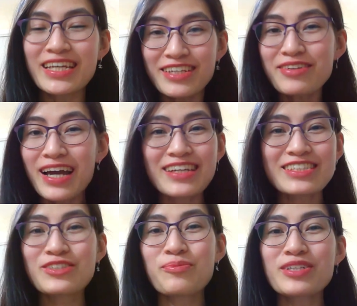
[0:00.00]
Thank you guys
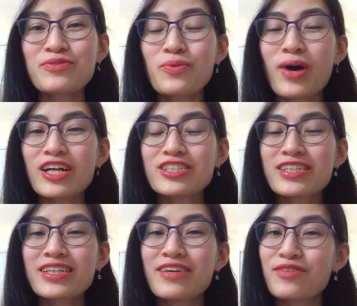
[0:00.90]
so much for
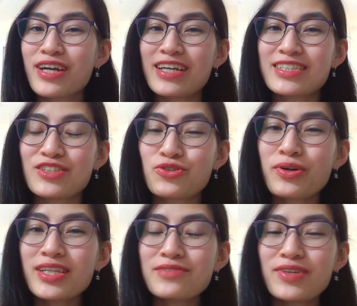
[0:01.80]
watching. If you guys
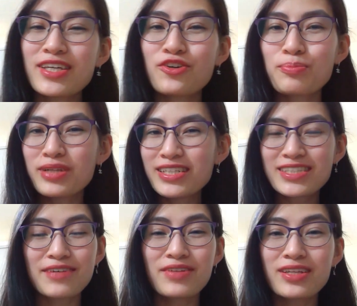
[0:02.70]
enjoyed this video, please
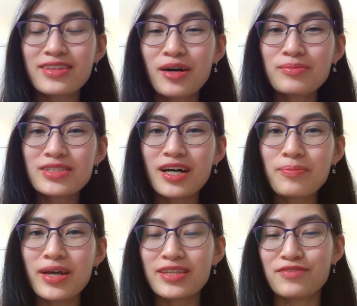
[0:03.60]
give it a thumbs
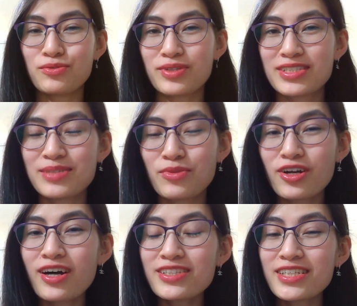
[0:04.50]
up. And if you want to see more
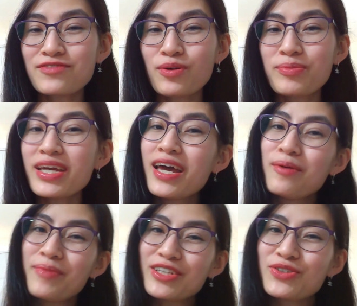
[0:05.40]
content from me,
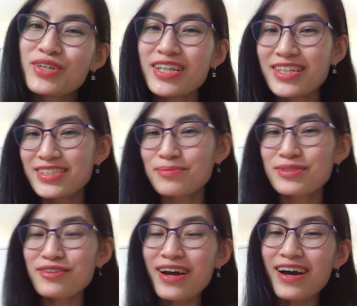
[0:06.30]
make sure you click
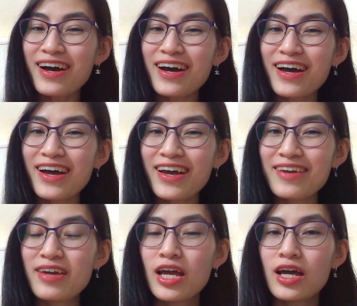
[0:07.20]
subscribe.
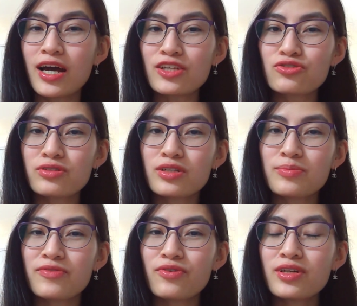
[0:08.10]
Actually,
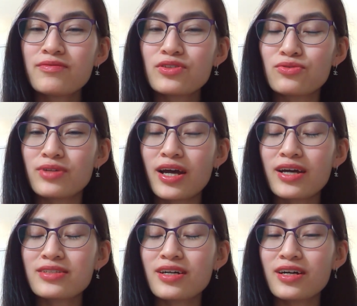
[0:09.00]
before I even do
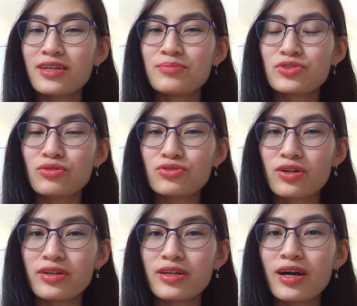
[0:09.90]
that, I'm so sorry.